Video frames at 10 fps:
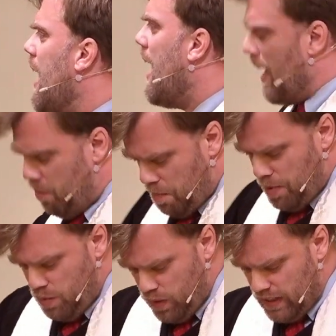I would
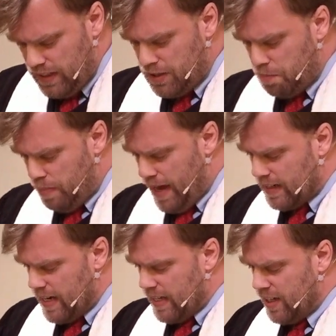be willing to bet
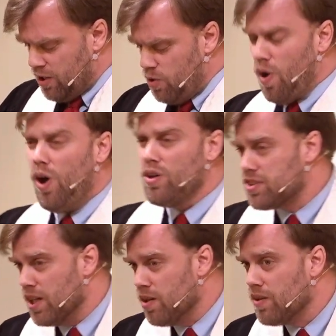that you
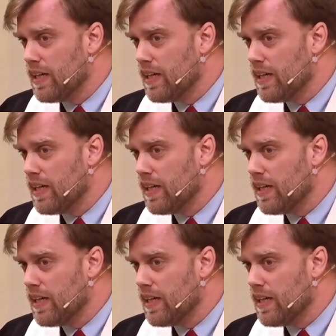also